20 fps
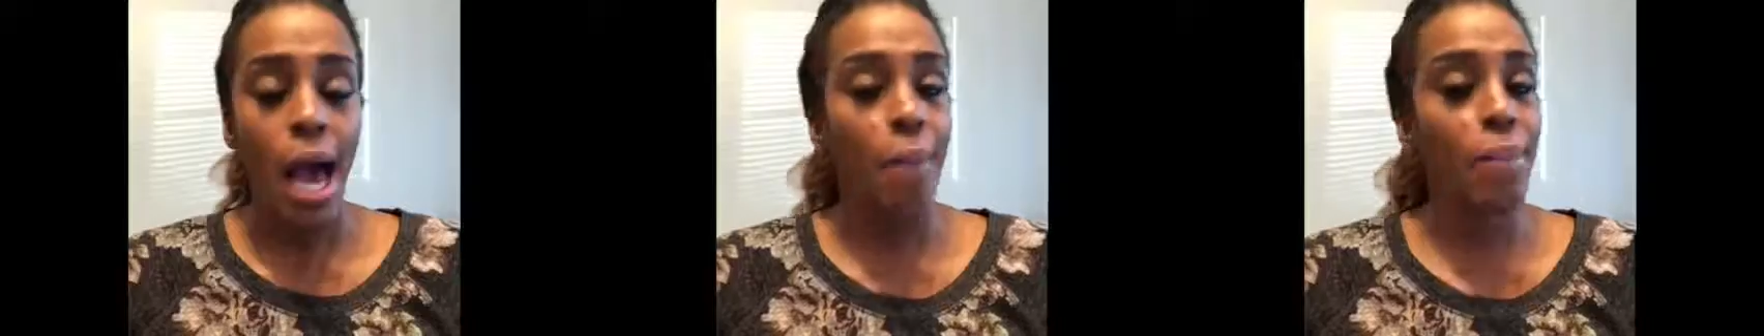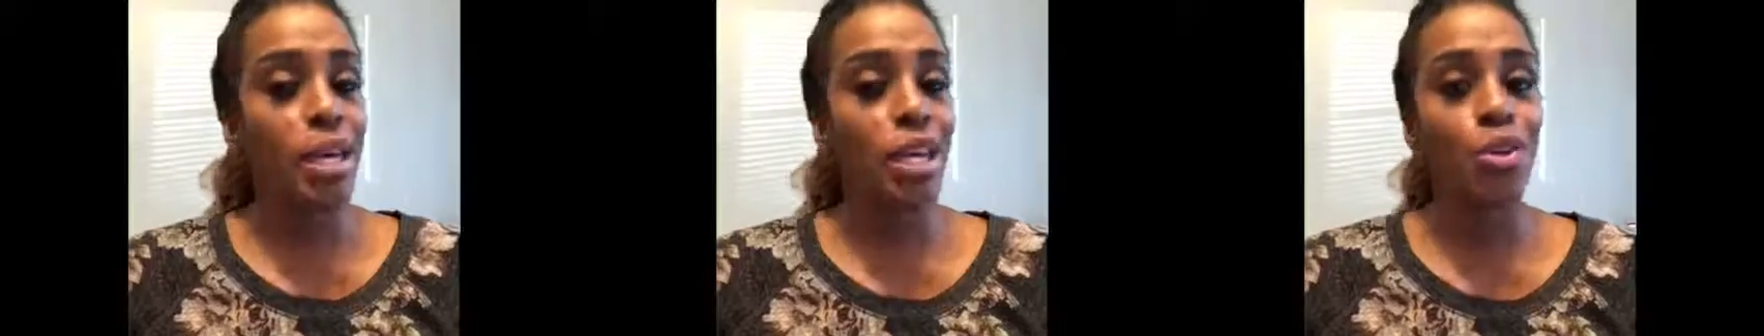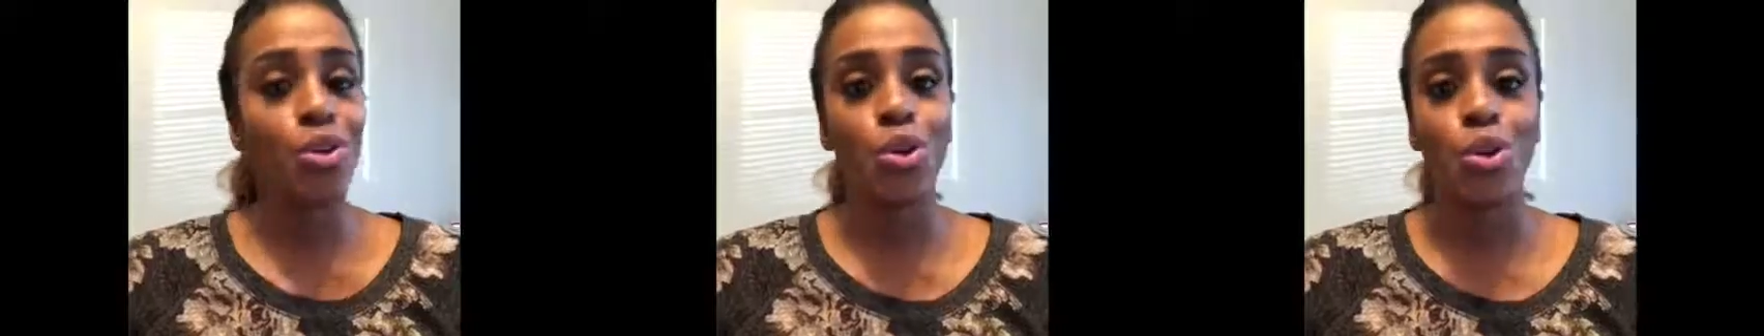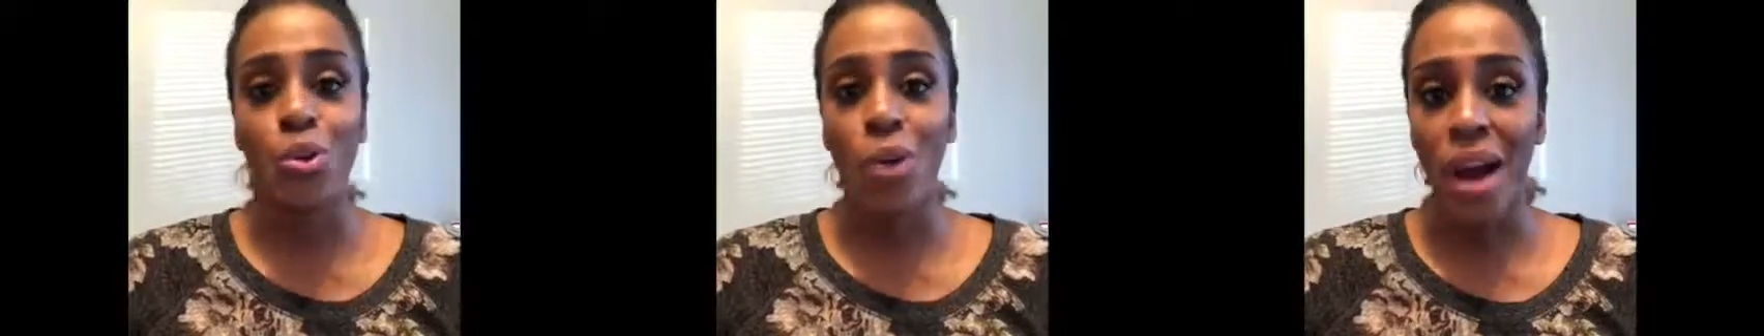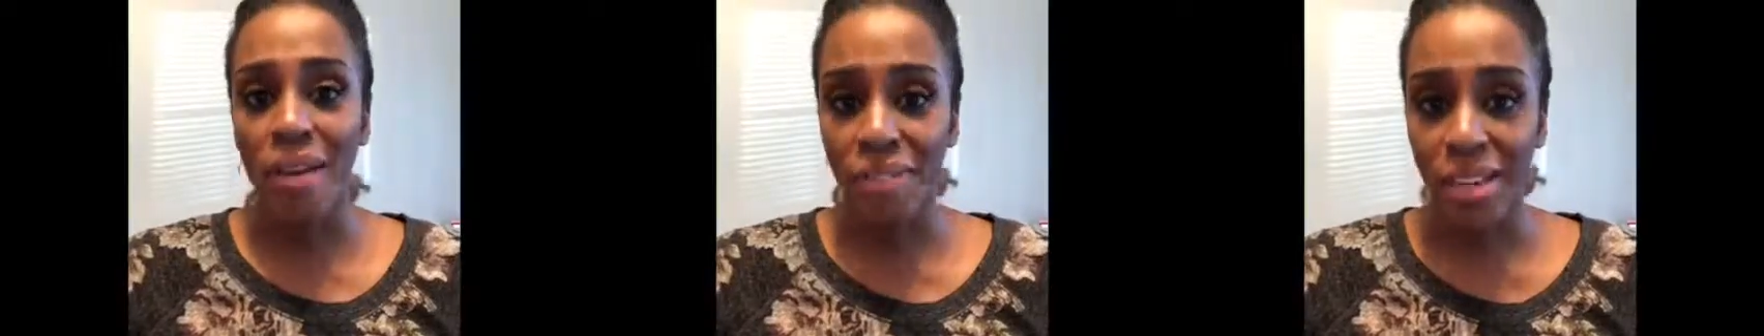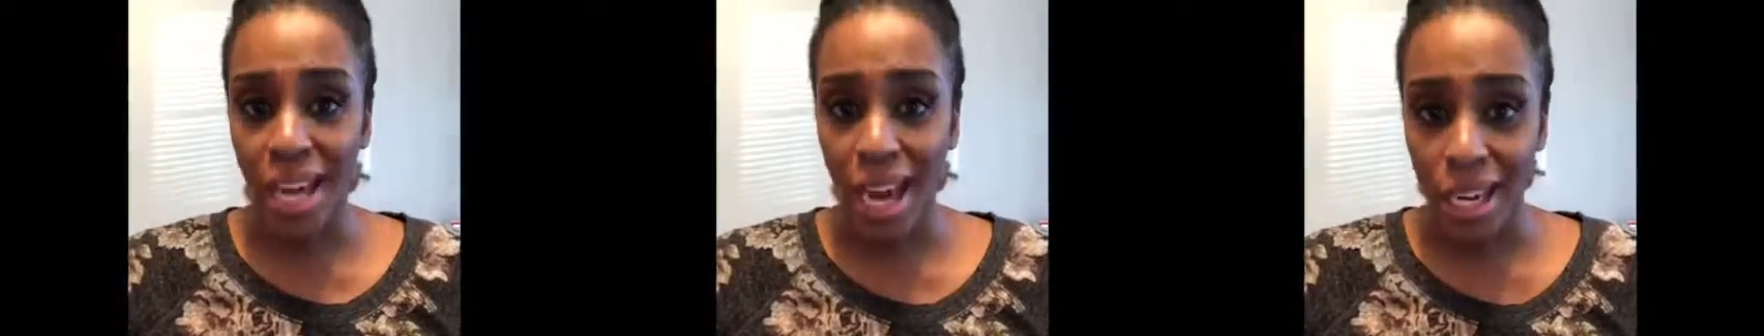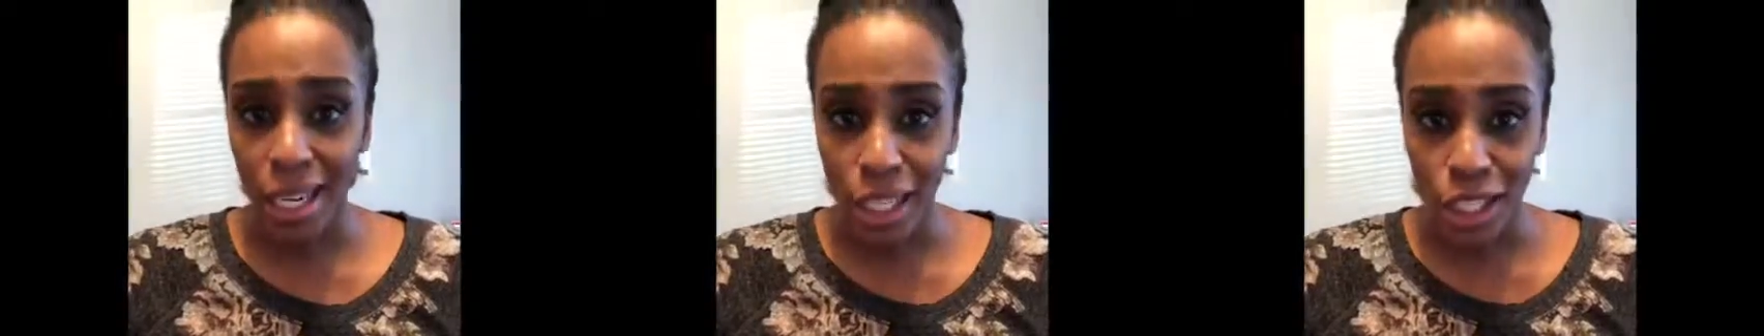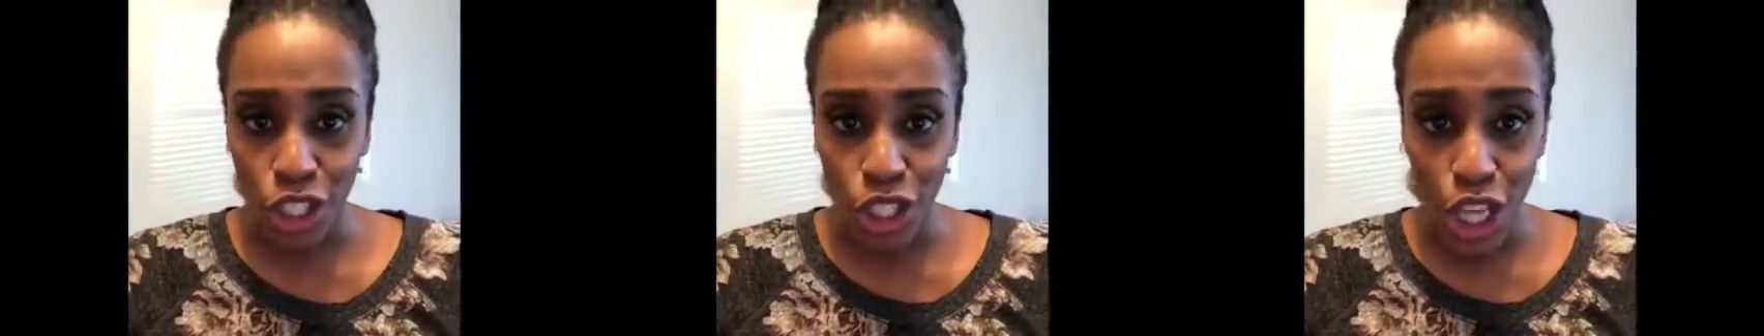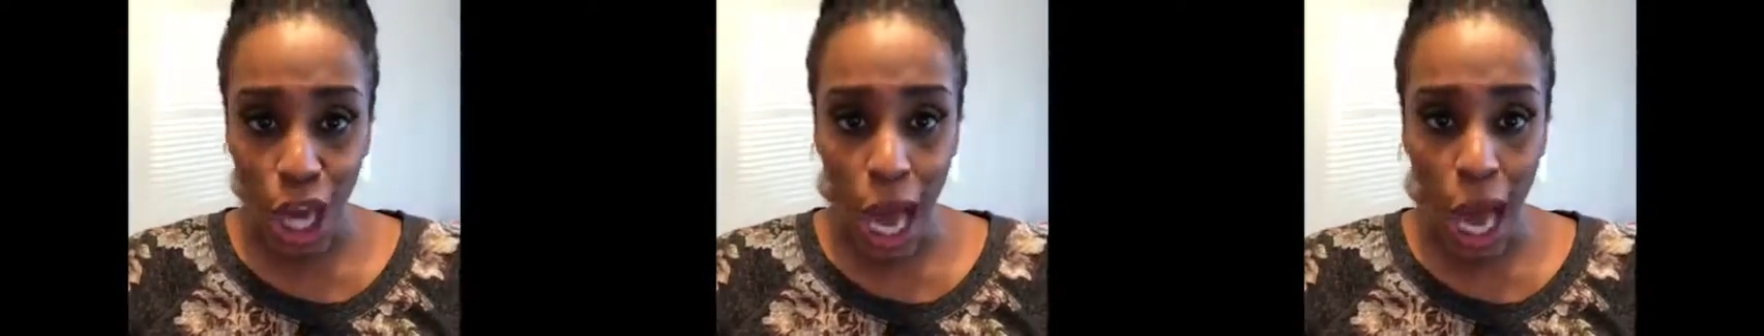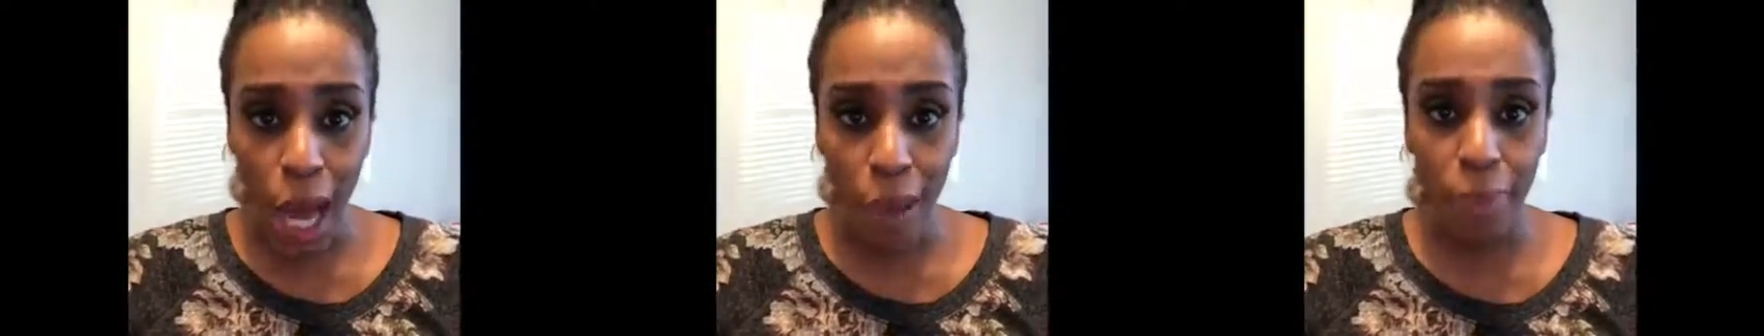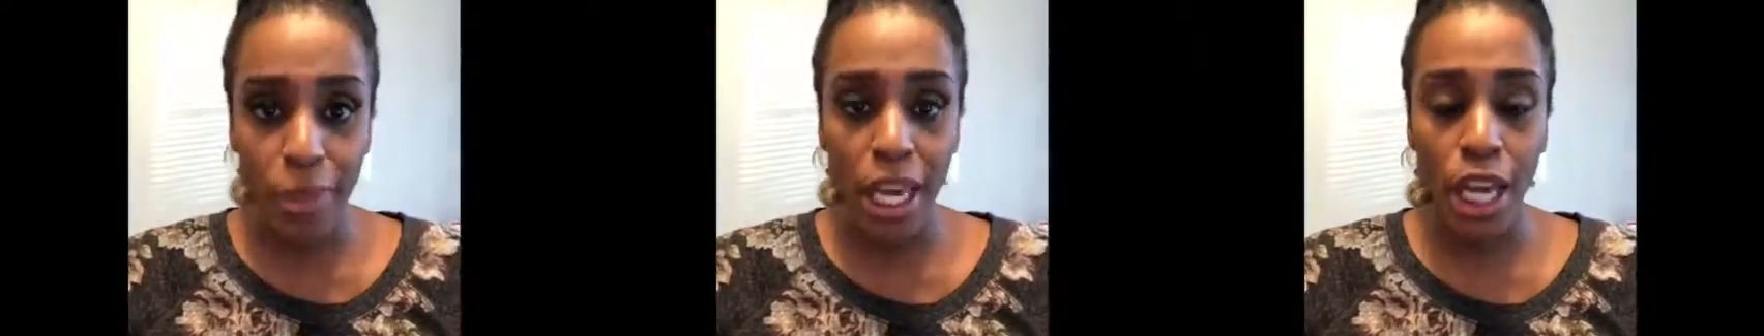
I mean, do you have the kind of job